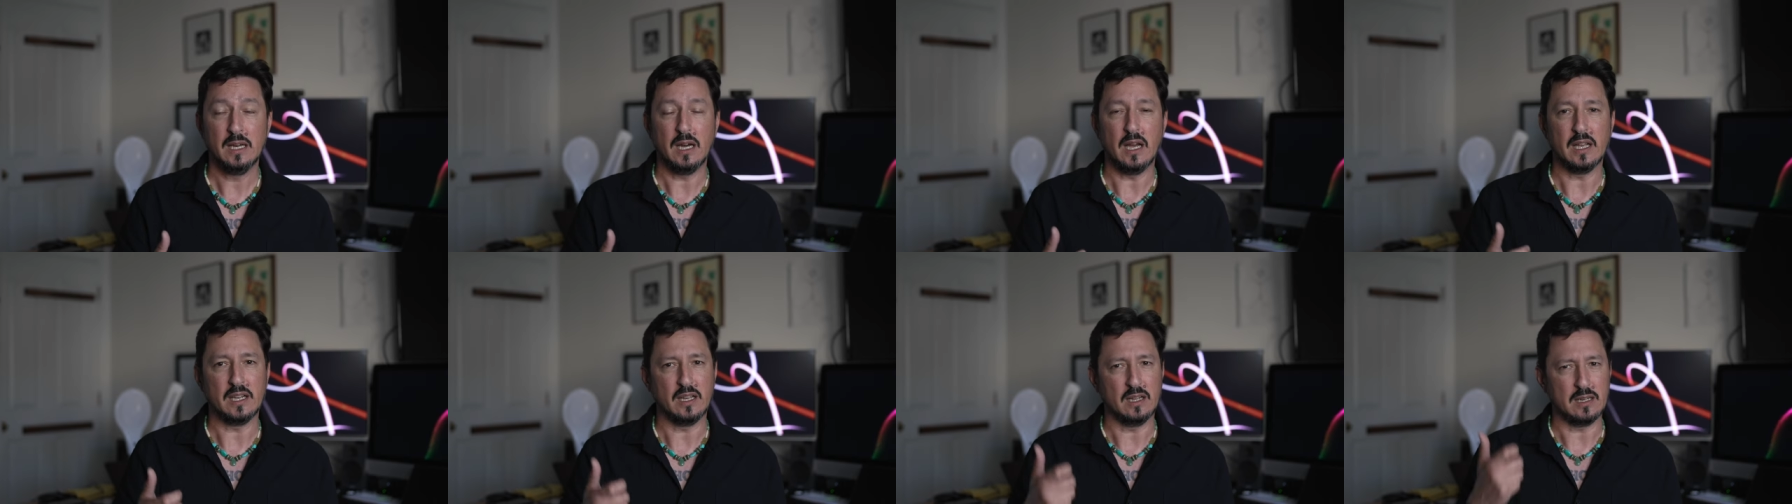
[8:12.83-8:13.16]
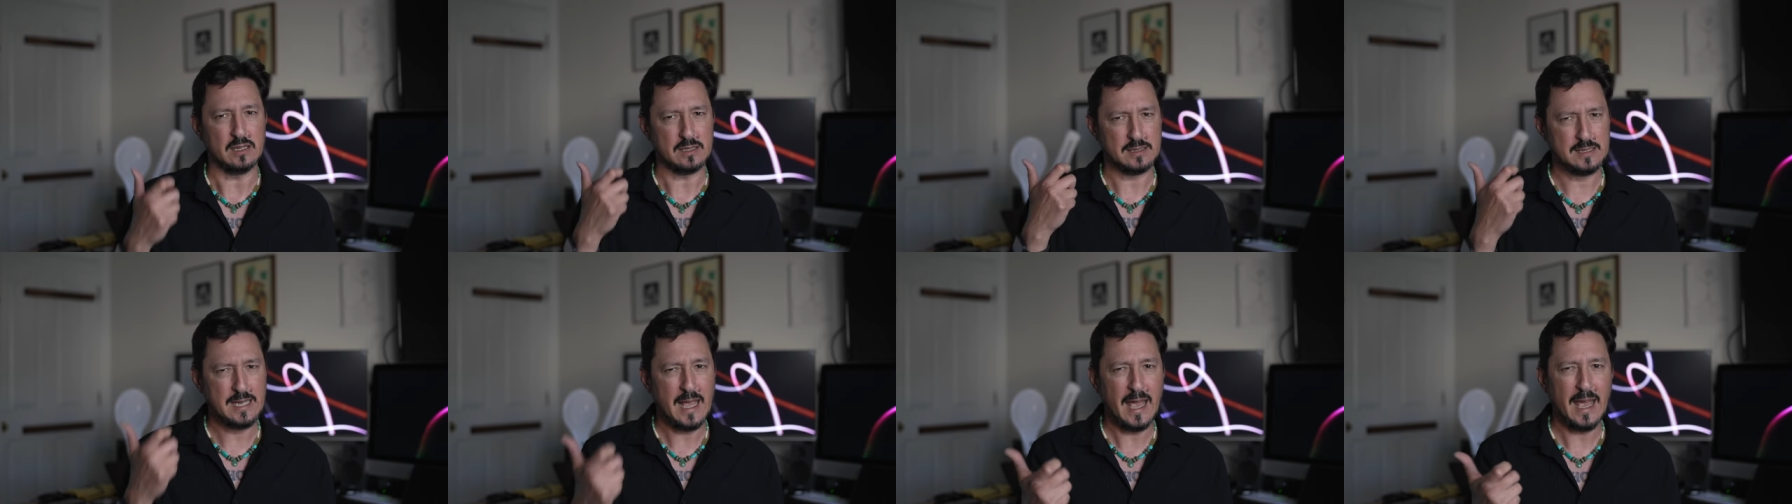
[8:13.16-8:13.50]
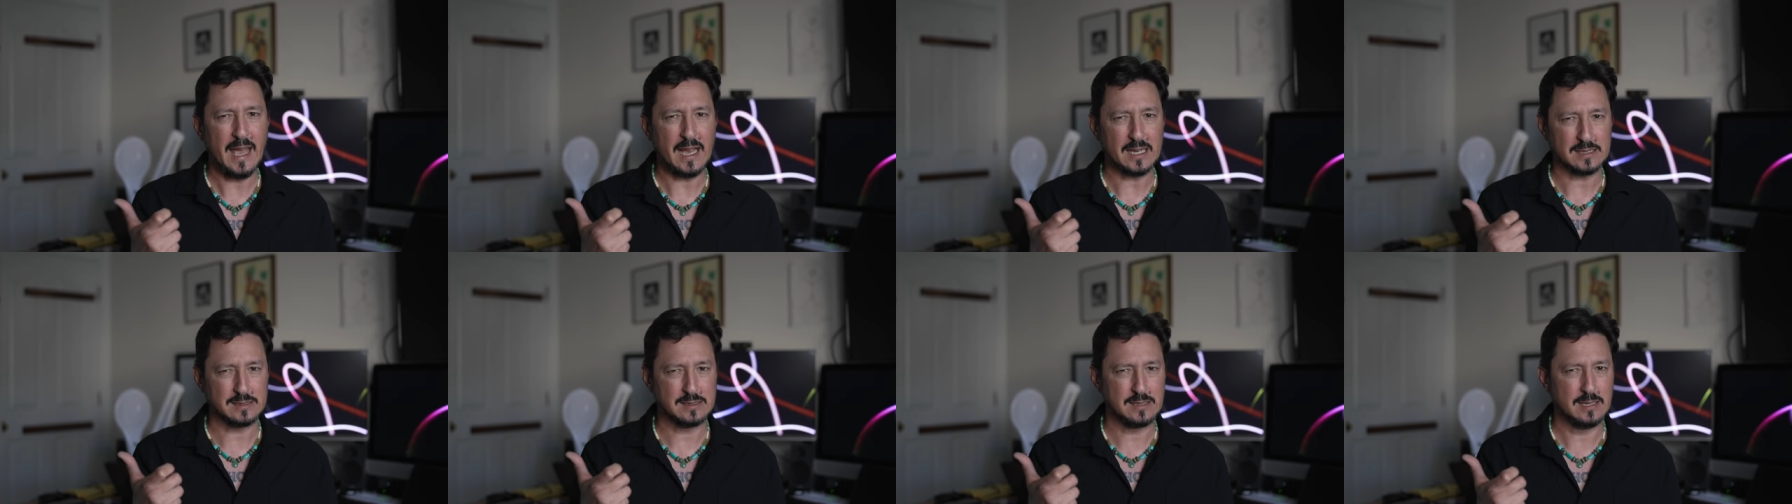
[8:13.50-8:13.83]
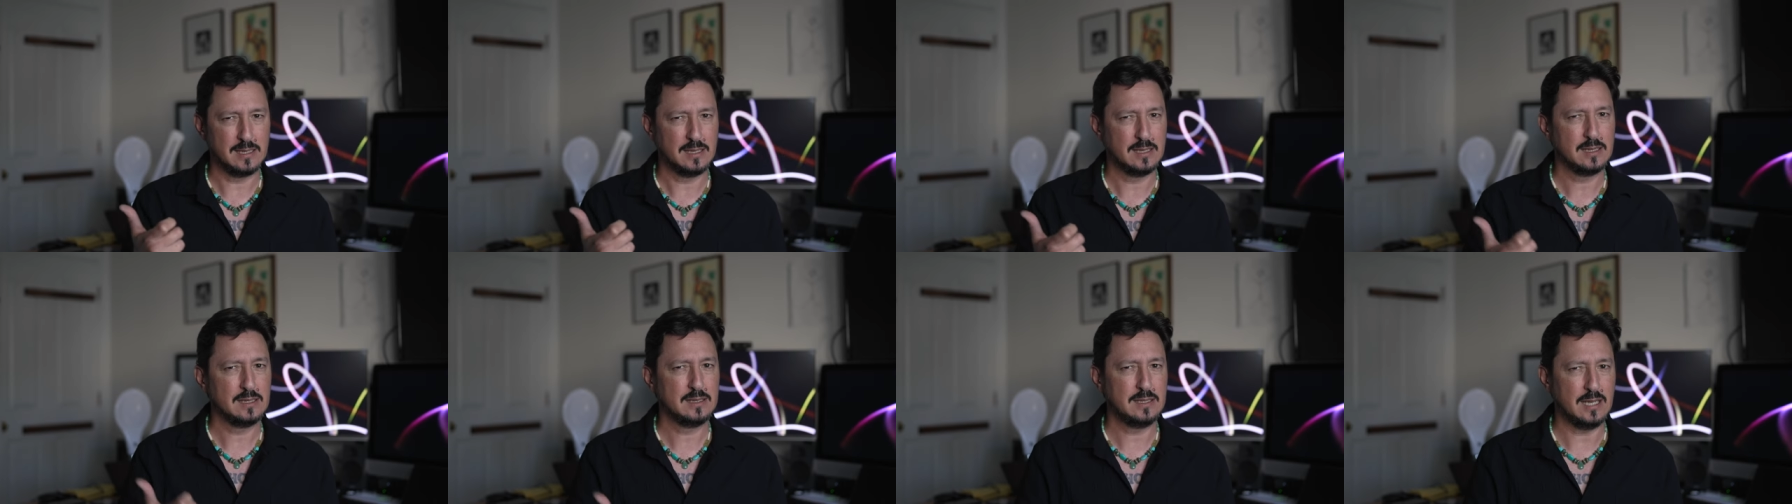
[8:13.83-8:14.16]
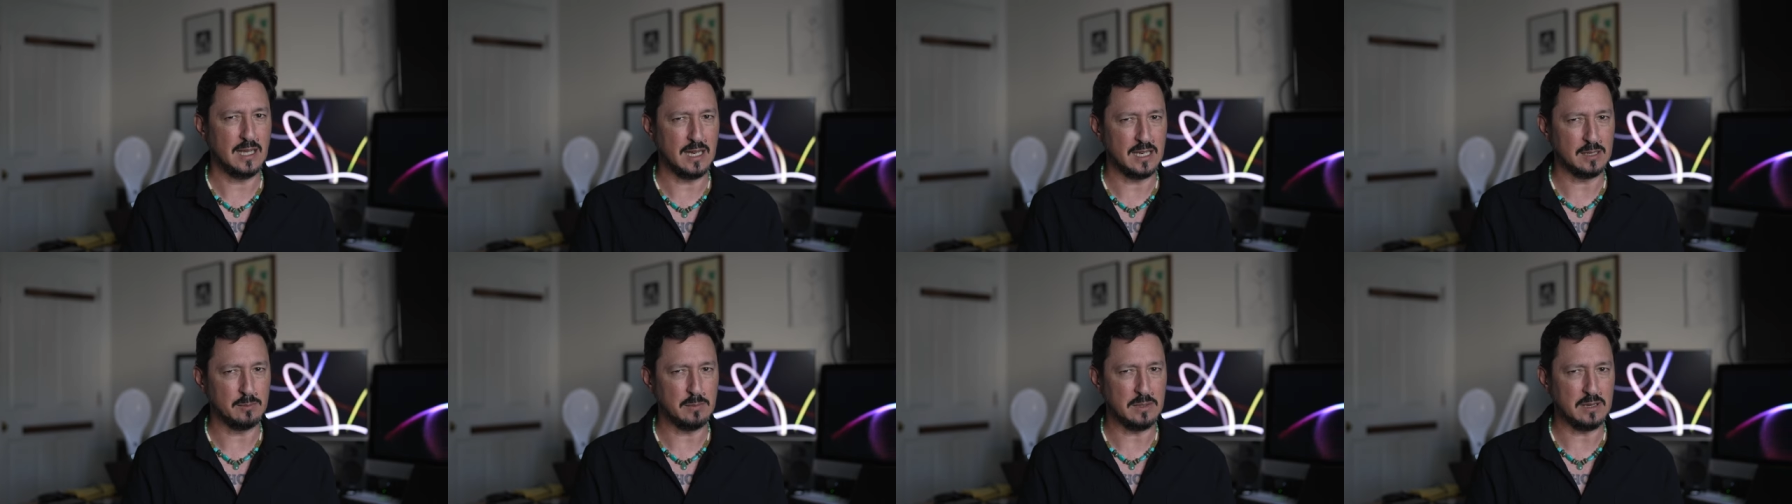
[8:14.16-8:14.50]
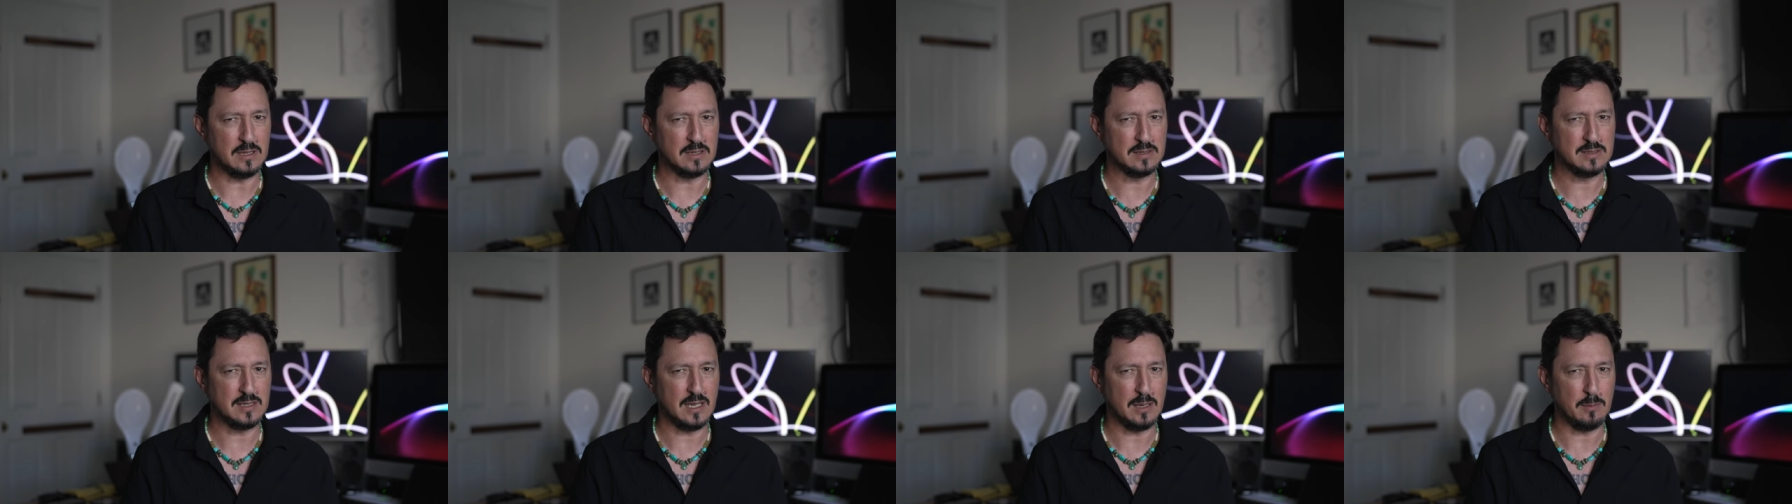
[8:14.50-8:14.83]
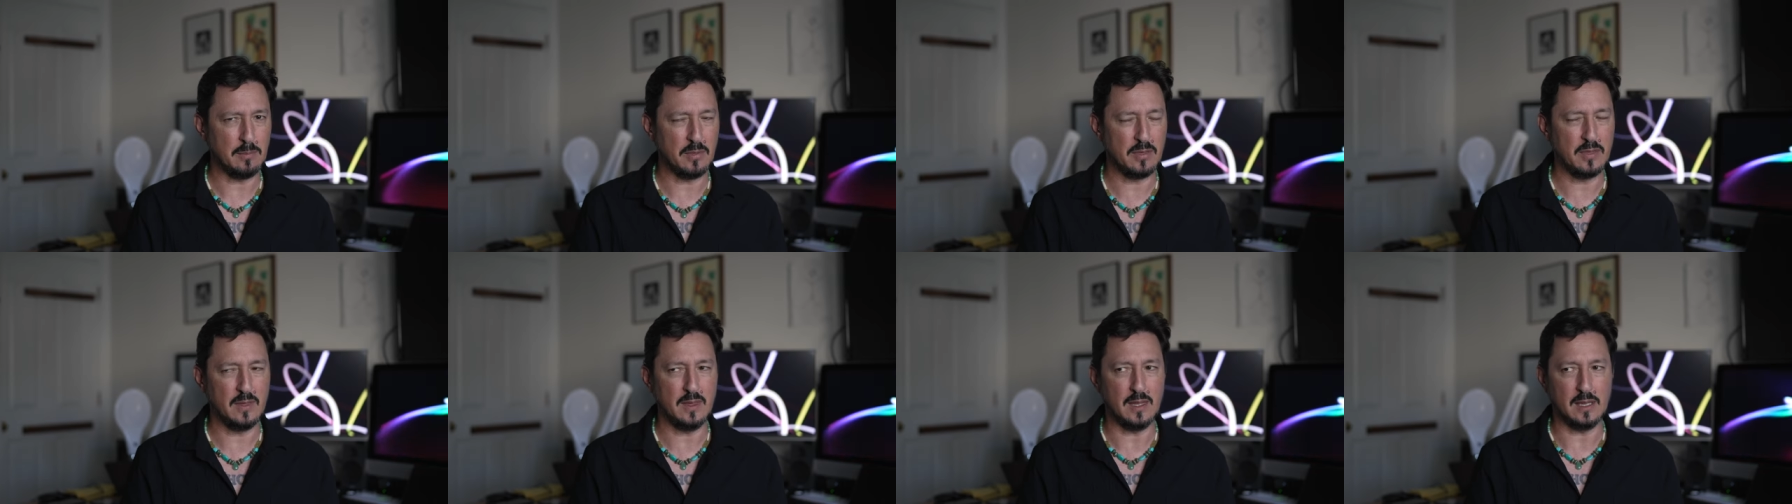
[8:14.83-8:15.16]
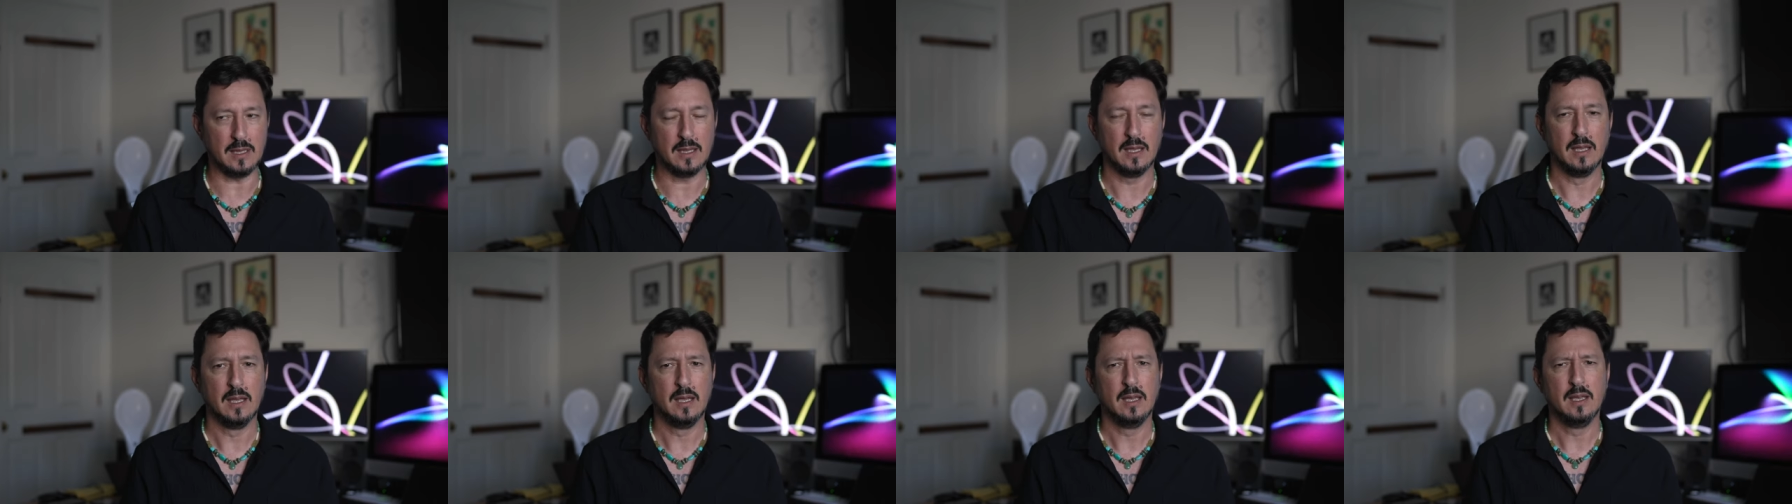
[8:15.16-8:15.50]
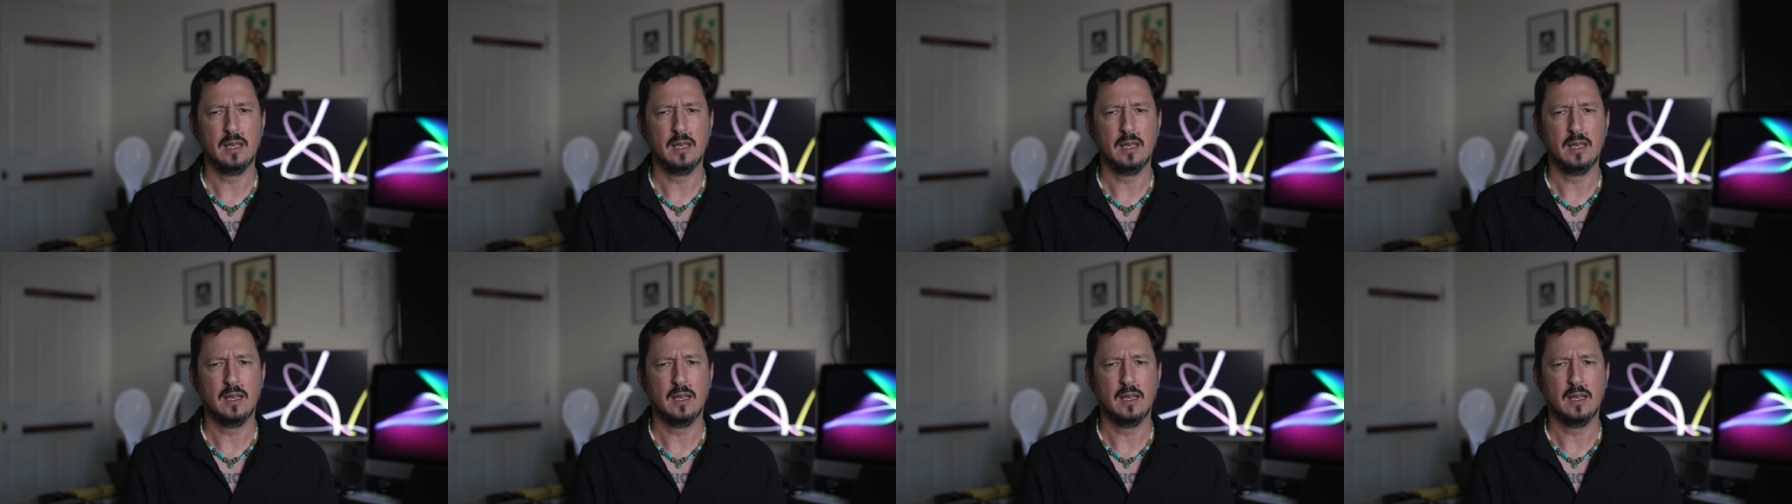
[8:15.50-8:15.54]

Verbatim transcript: I got a text telling me the same thing.